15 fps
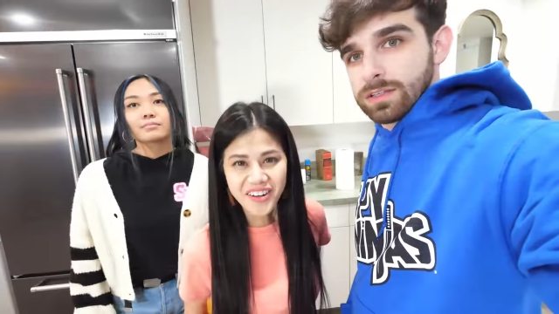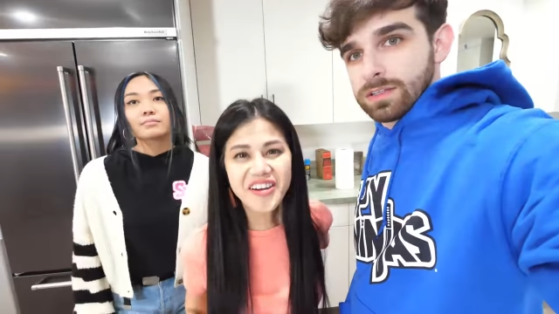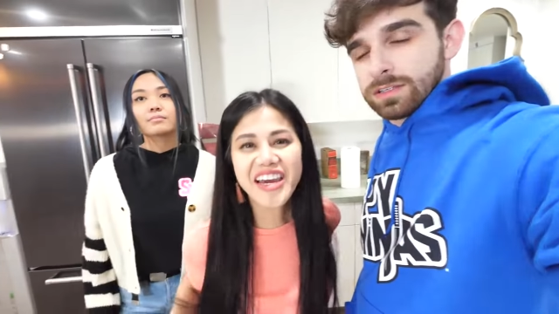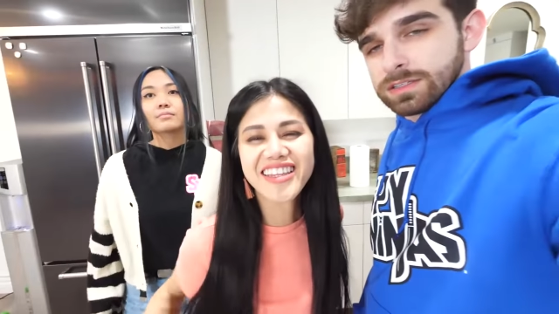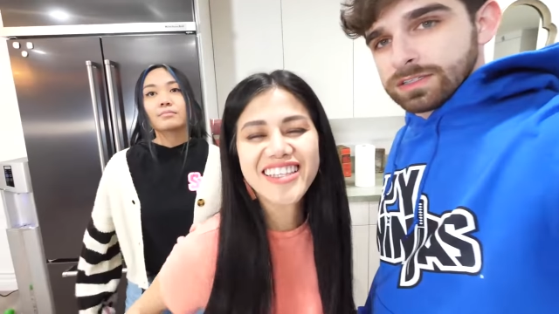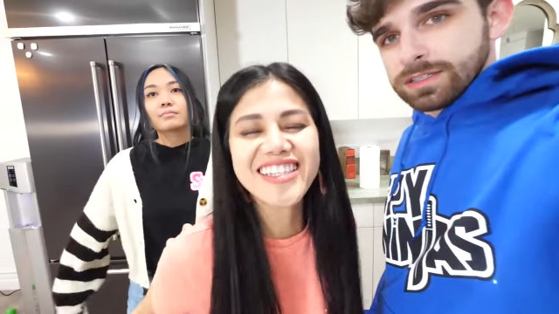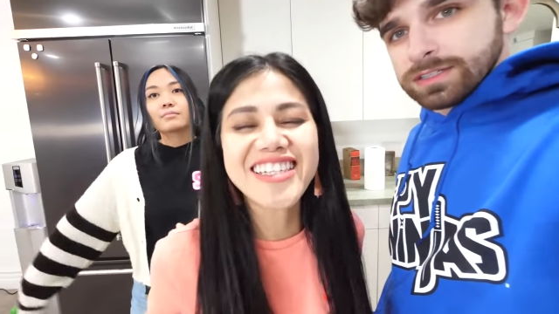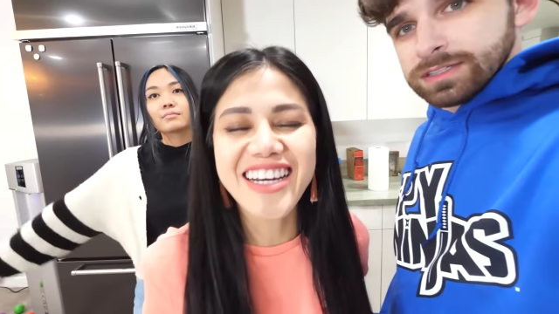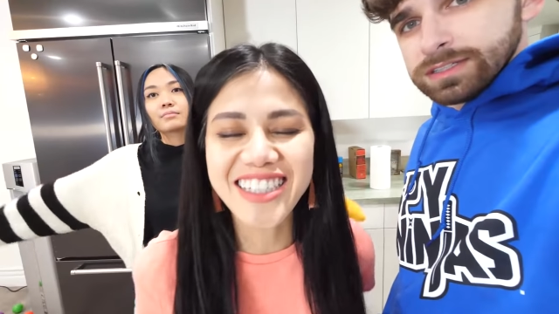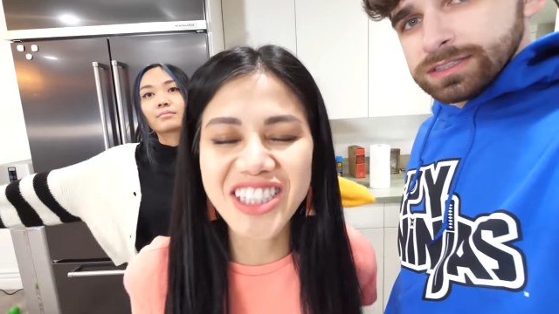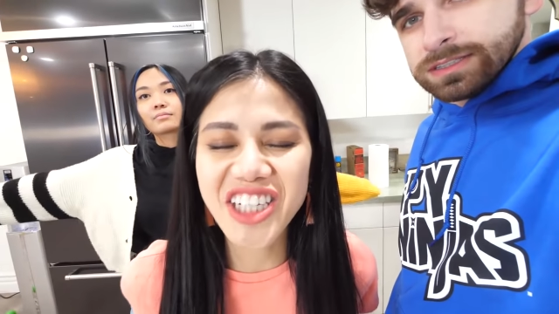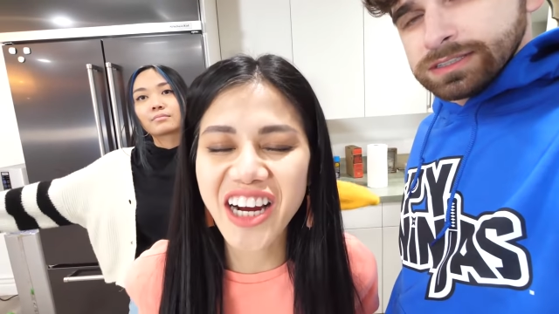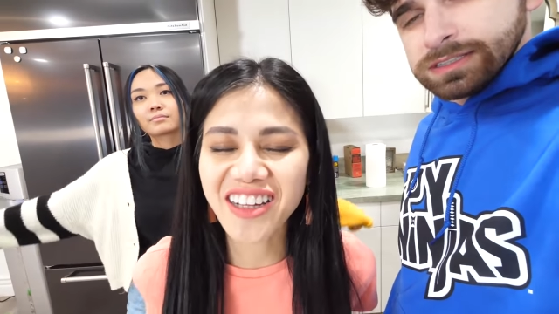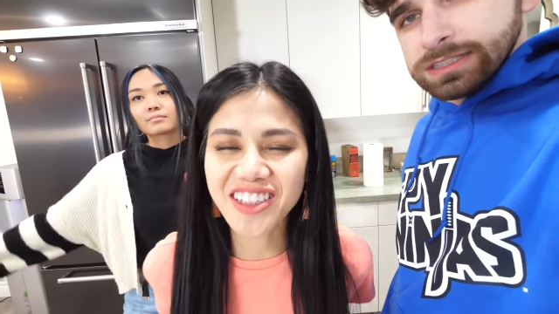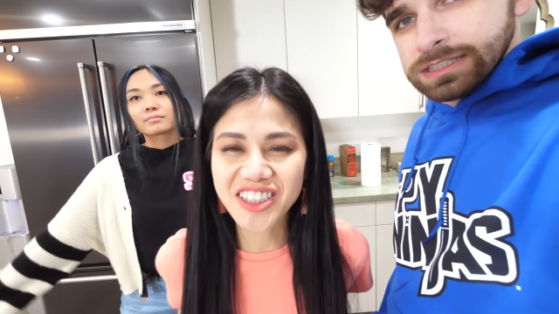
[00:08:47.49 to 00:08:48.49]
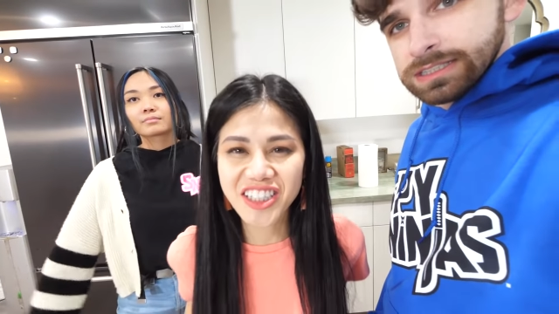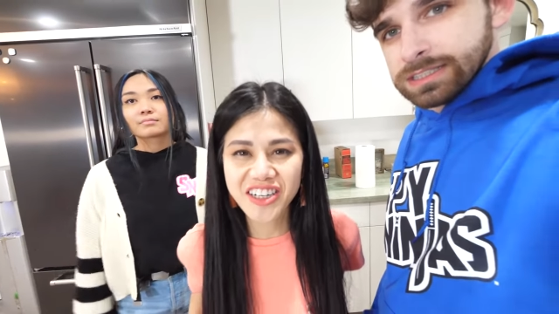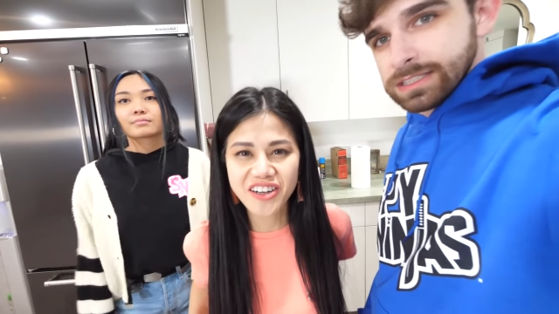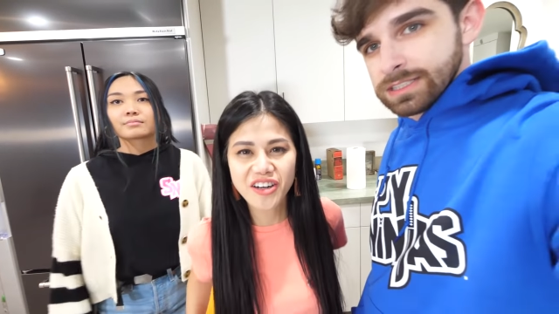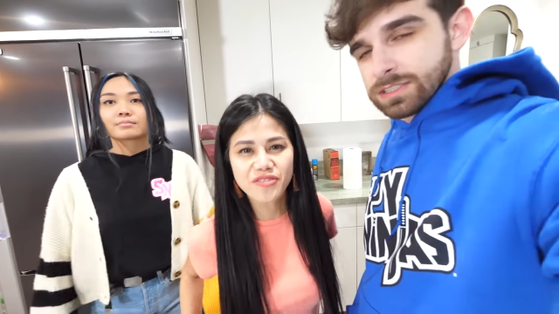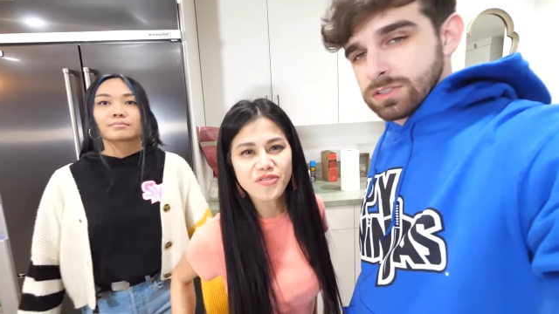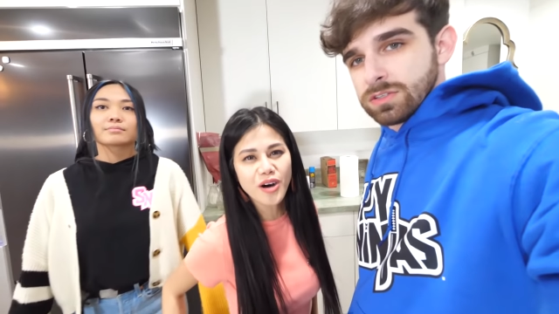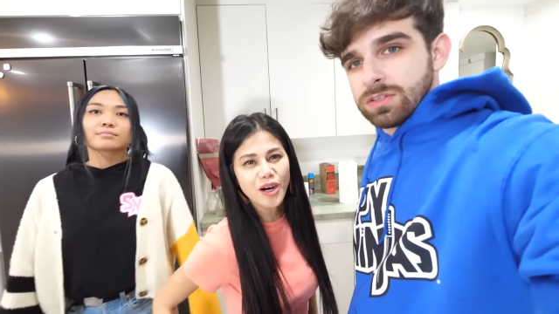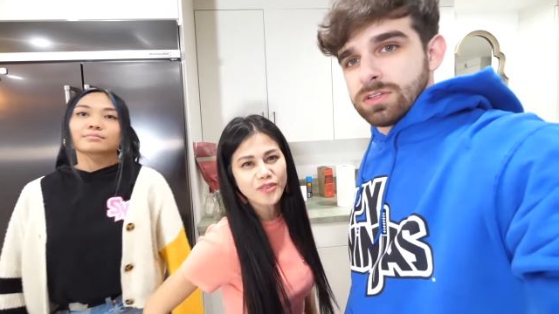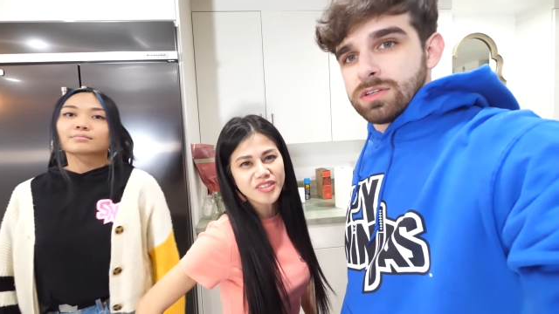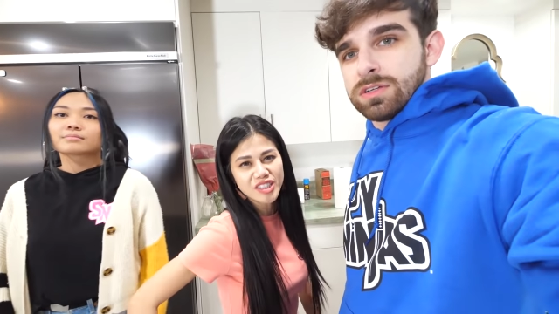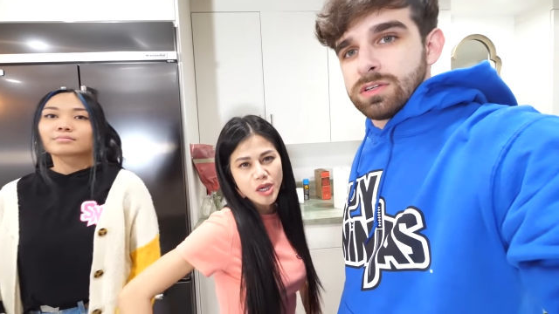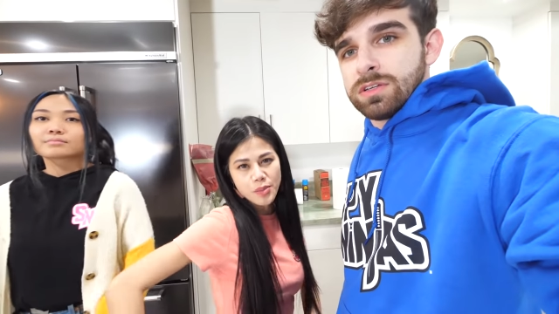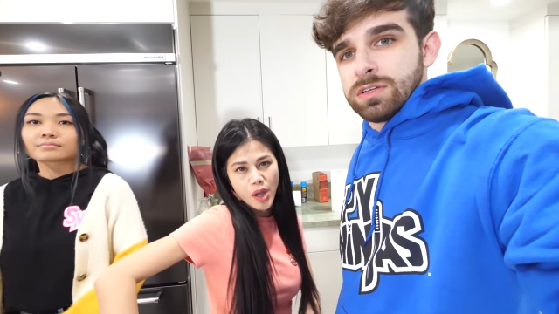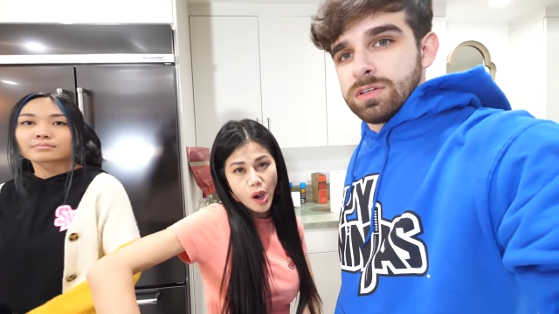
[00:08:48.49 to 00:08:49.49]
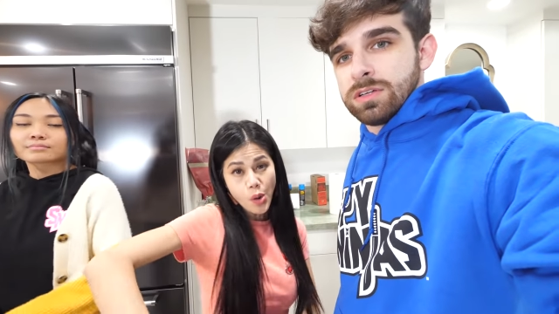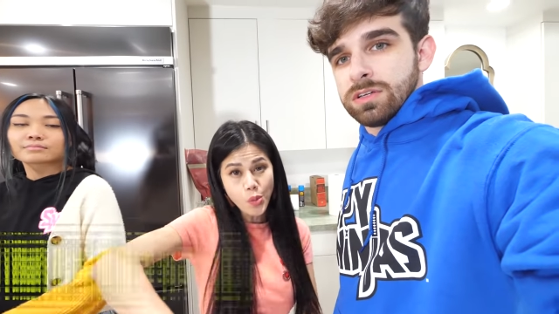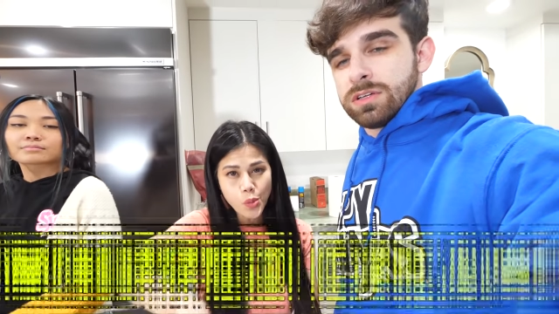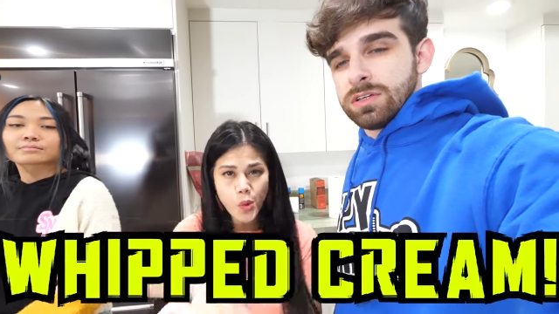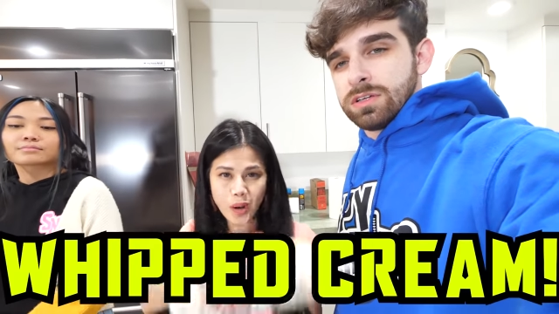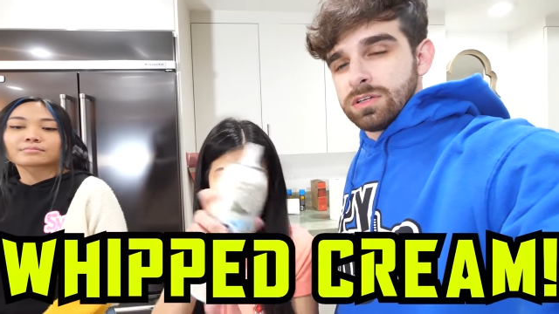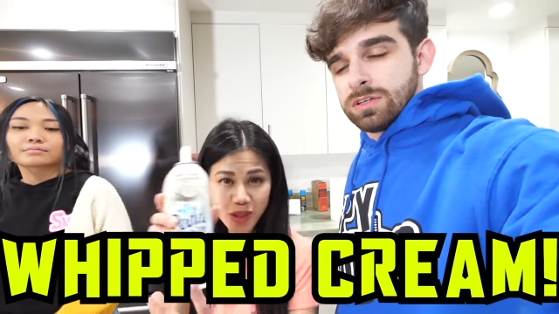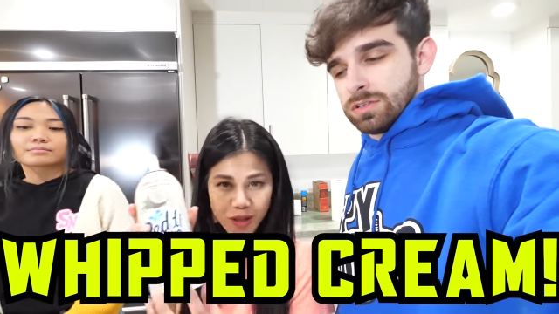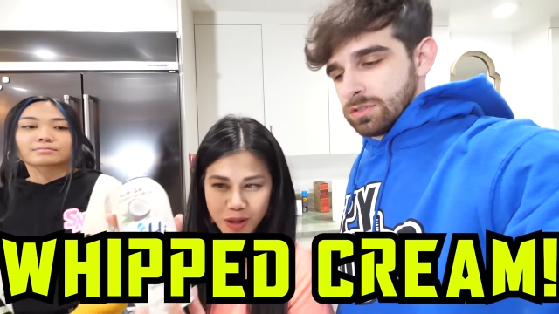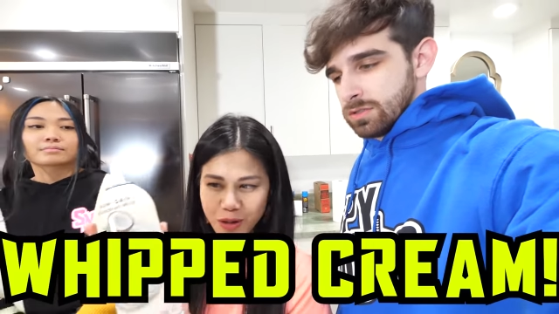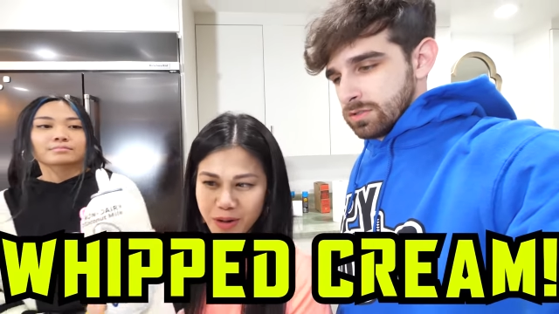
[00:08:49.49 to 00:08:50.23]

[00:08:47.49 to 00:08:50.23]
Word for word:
Speaker 1: Okay, this next challenge here involves some whipped